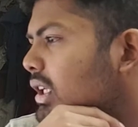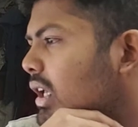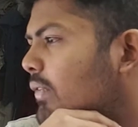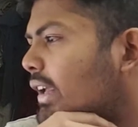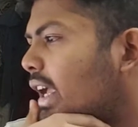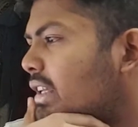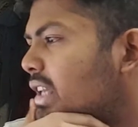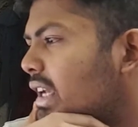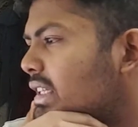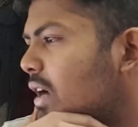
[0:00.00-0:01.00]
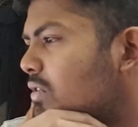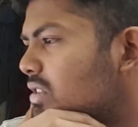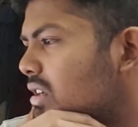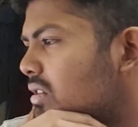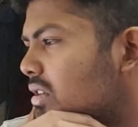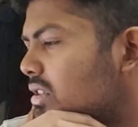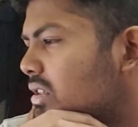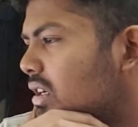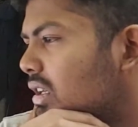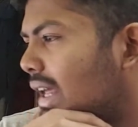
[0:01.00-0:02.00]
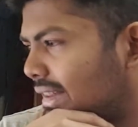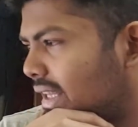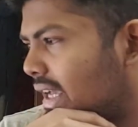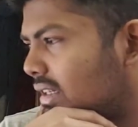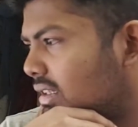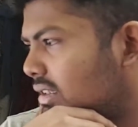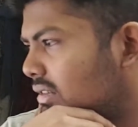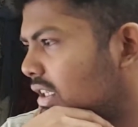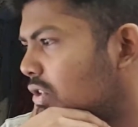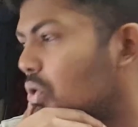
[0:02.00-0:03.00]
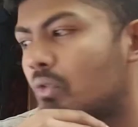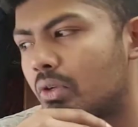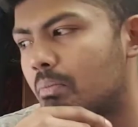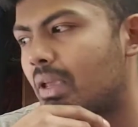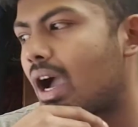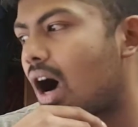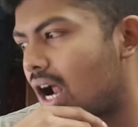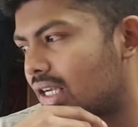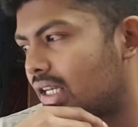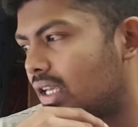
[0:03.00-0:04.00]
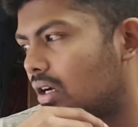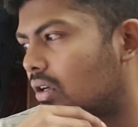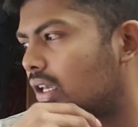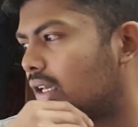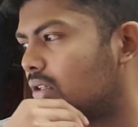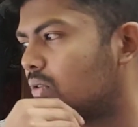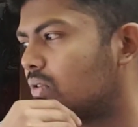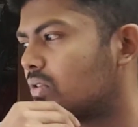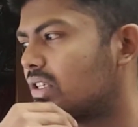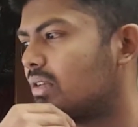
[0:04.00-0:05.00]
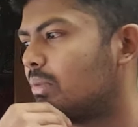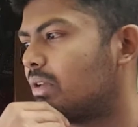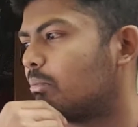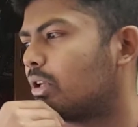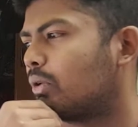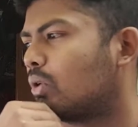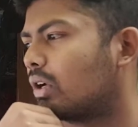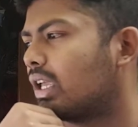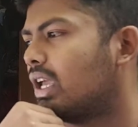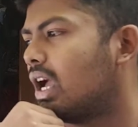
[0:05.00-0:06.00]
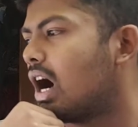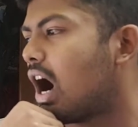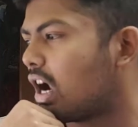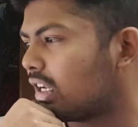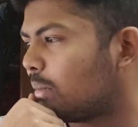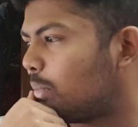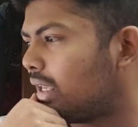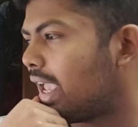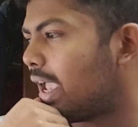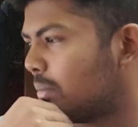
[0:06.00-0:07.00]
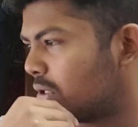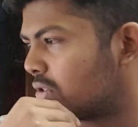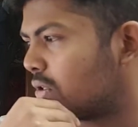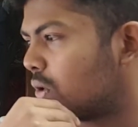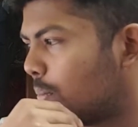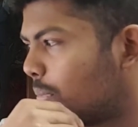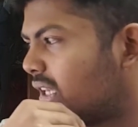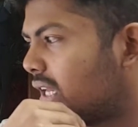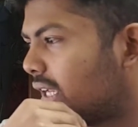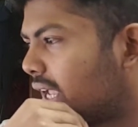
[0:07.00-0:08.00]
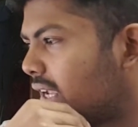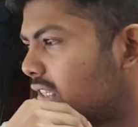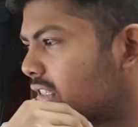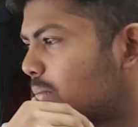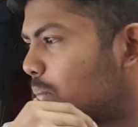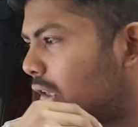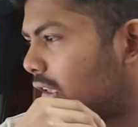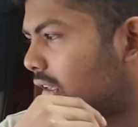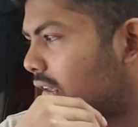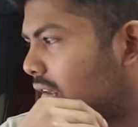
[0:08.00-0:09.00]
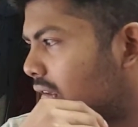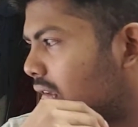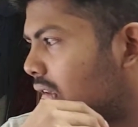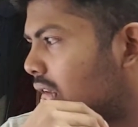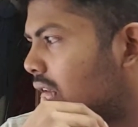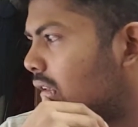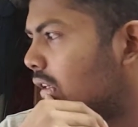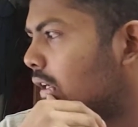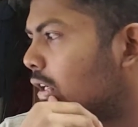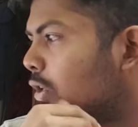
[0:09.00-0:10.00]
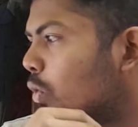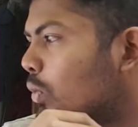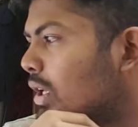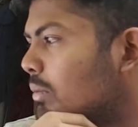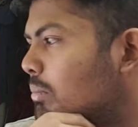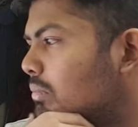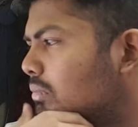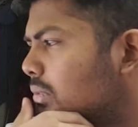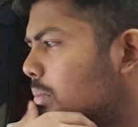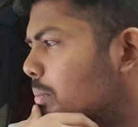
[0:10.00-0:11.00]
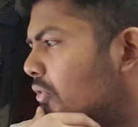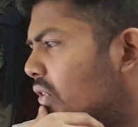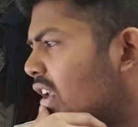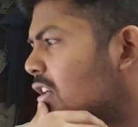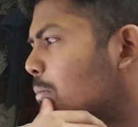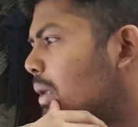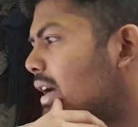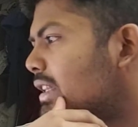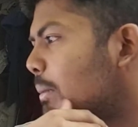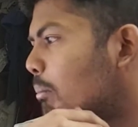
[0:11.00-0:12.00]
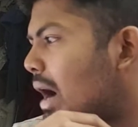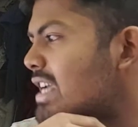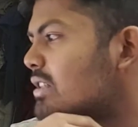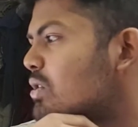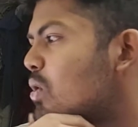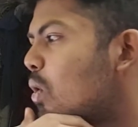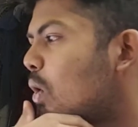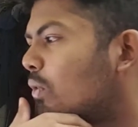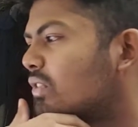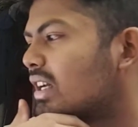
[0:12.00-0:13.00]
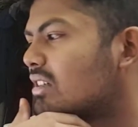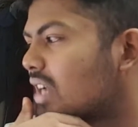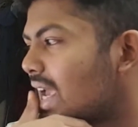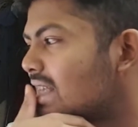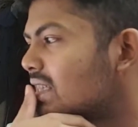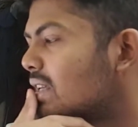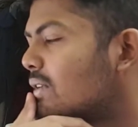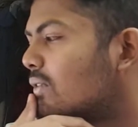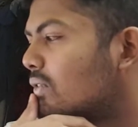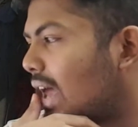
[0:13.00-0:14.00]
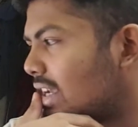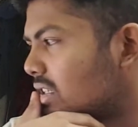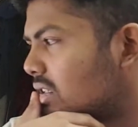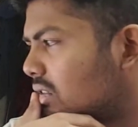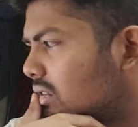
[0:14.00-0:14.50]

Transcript: If I can take down Zilris like that, then you would be hardly... Okay, Ludo's here being a bit cocky. Hardly be able to compete against me. You will felt by the might of the Grey's Flash.